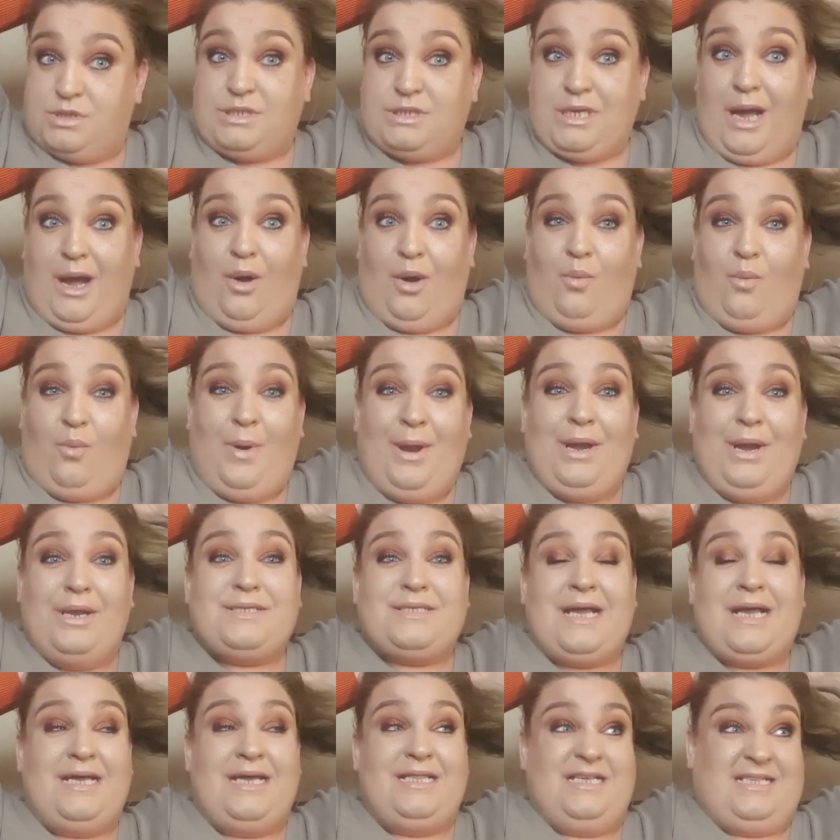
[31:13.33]
So when I
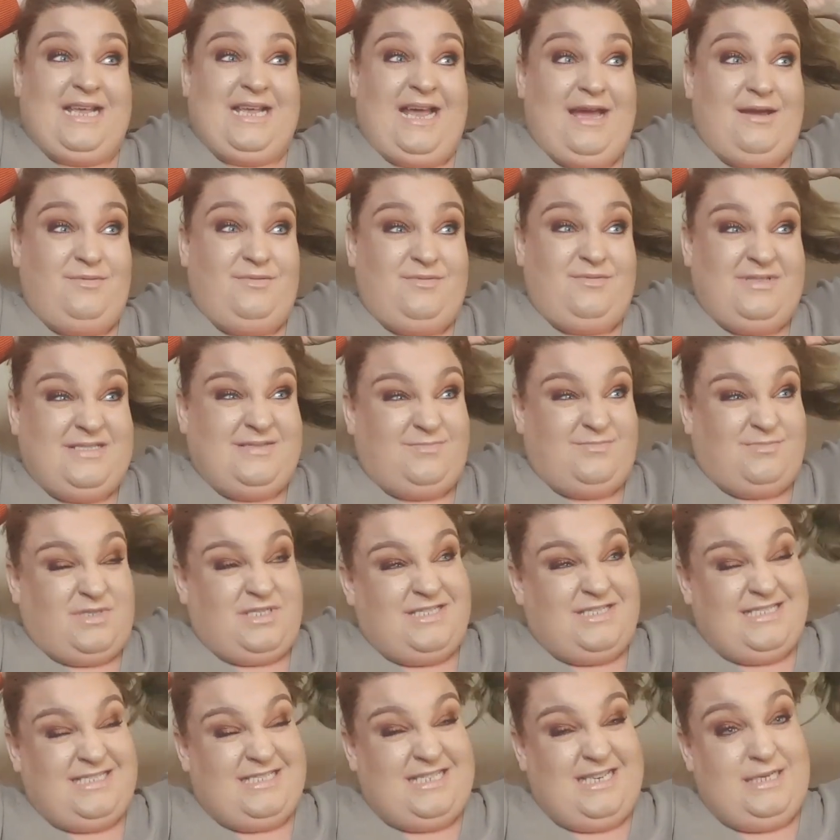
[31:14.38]
take this out,
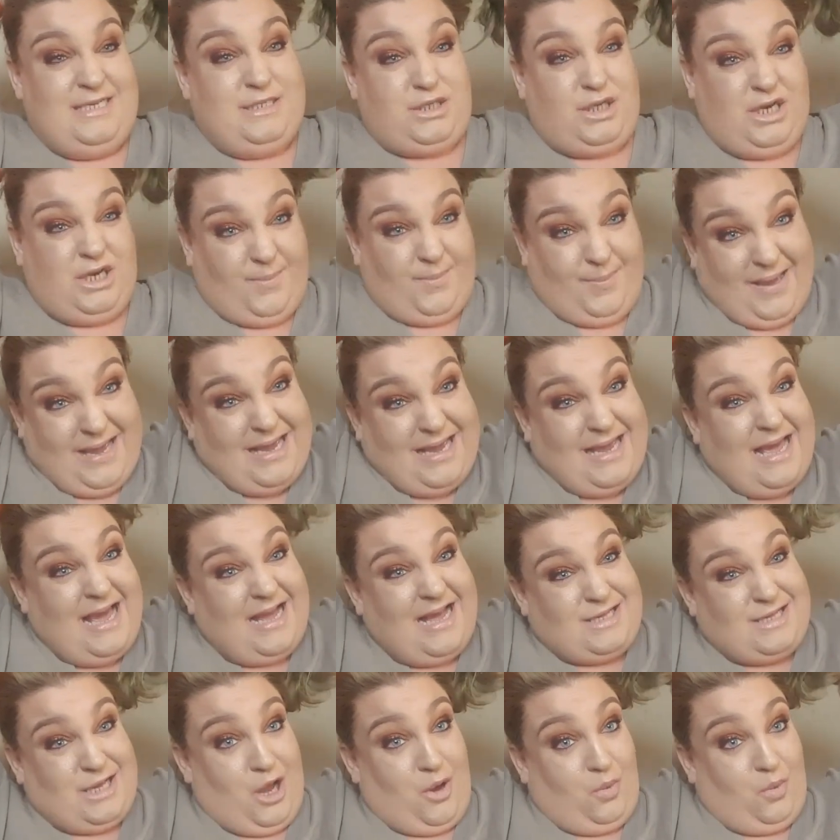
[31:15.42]
my hair is going to be
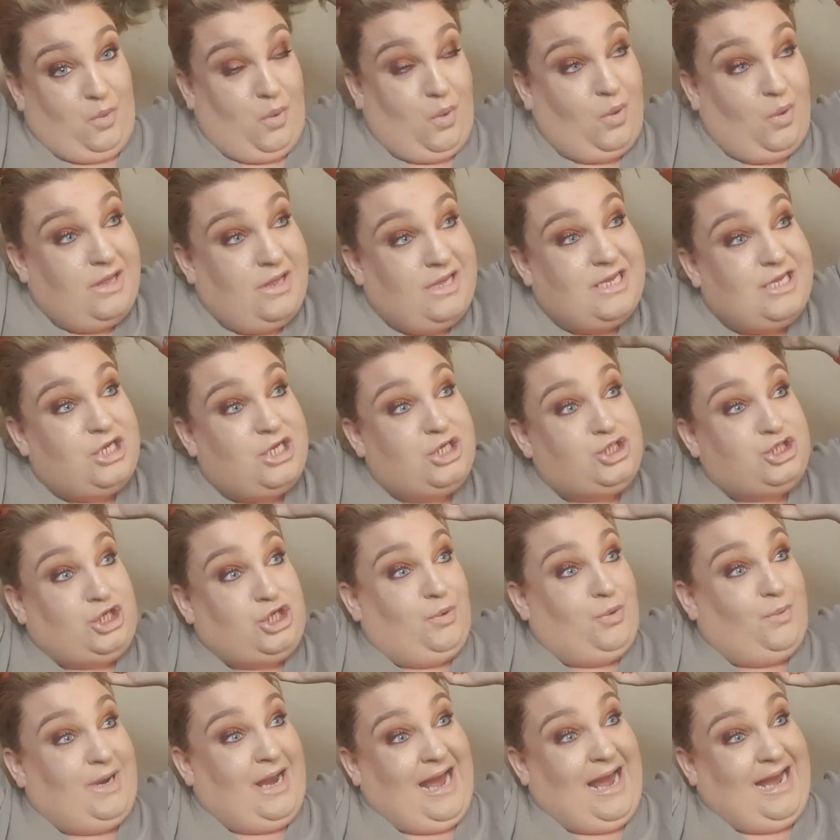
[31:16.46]
a total
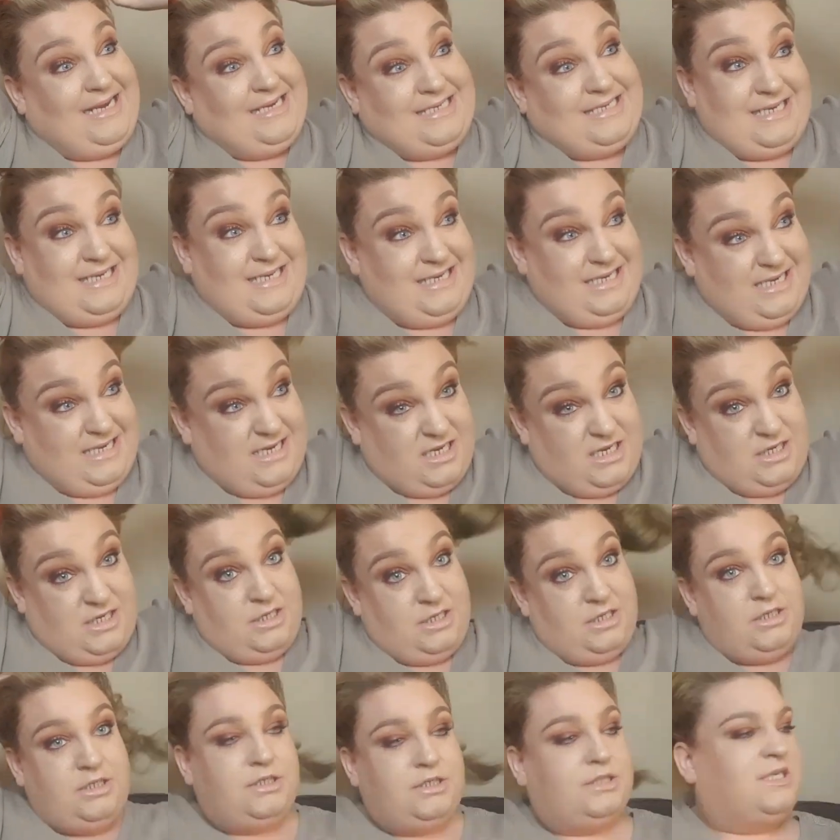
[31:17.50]
2 and 8
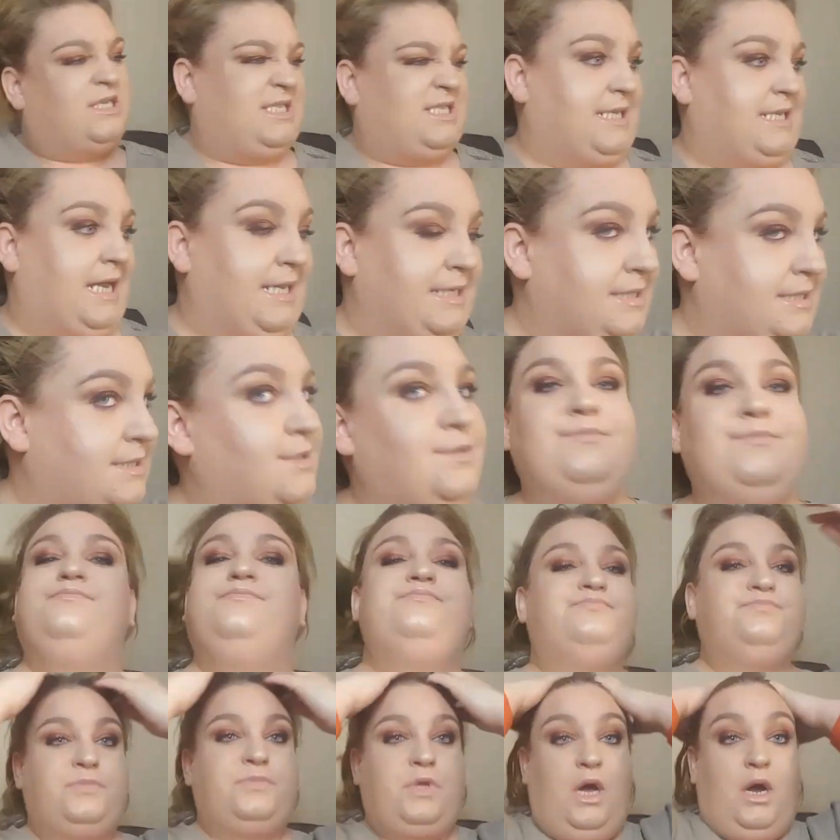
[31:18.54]
state.
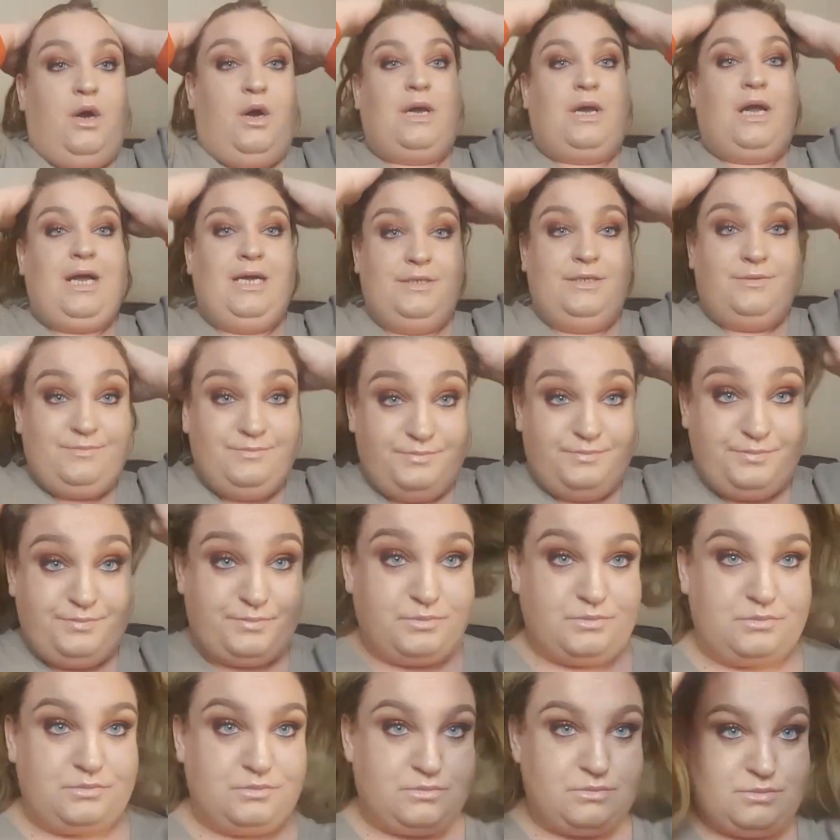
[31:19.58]
Okay?
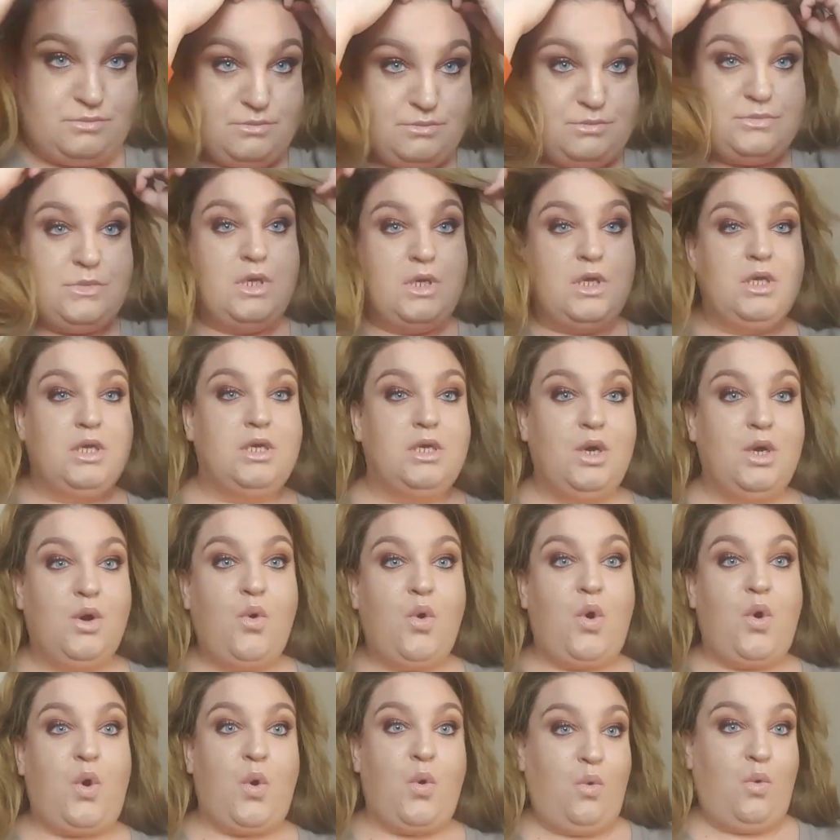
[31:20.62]

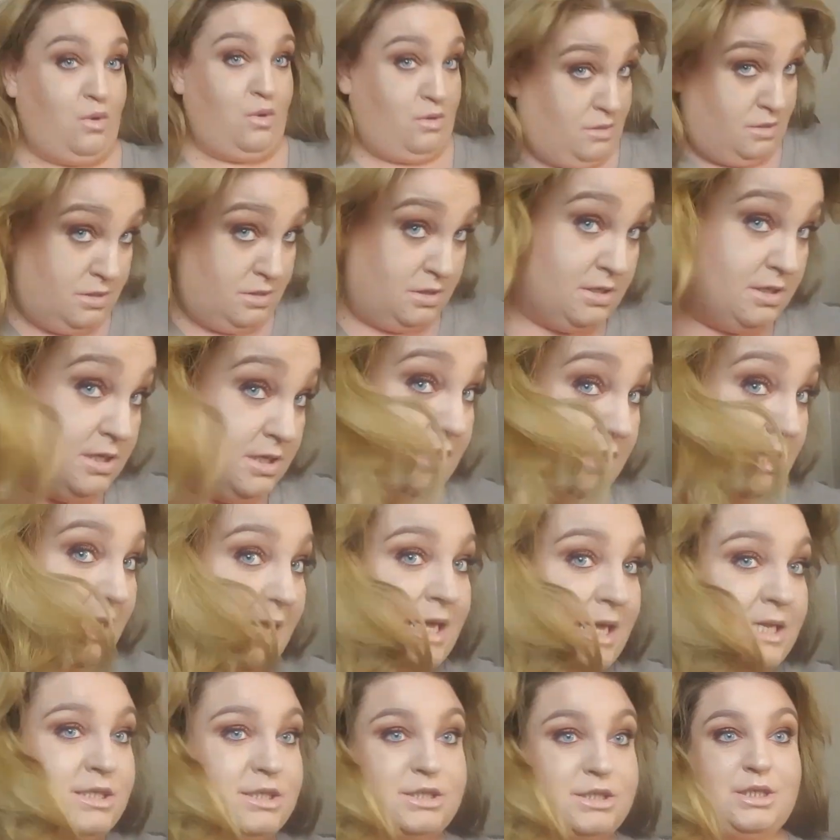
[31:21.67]
Whew.
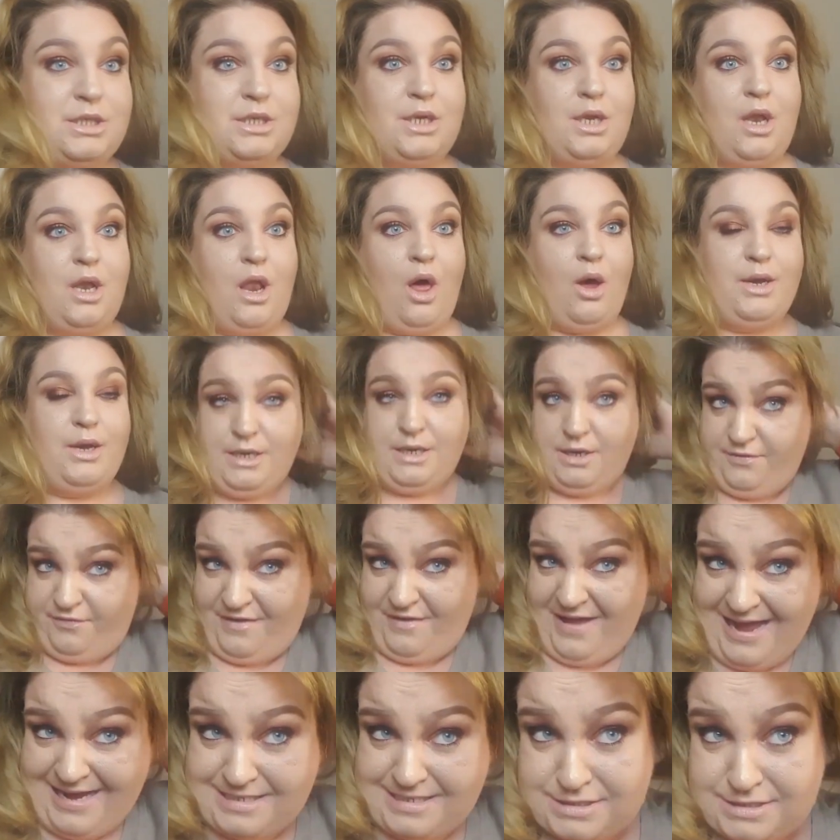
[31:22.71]
Instant lion
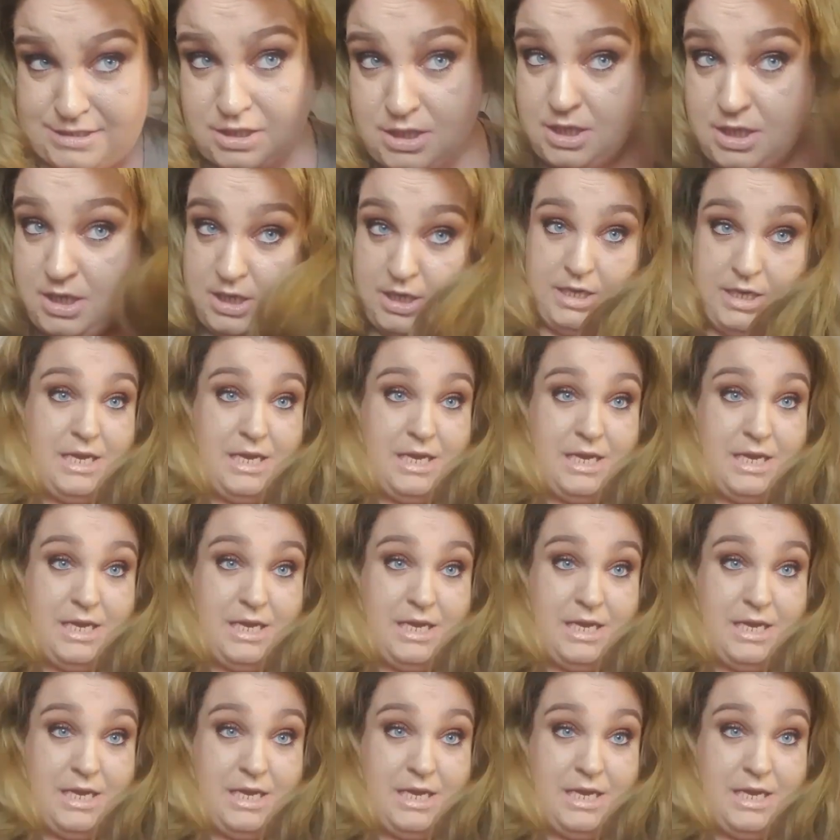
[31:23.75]
effect.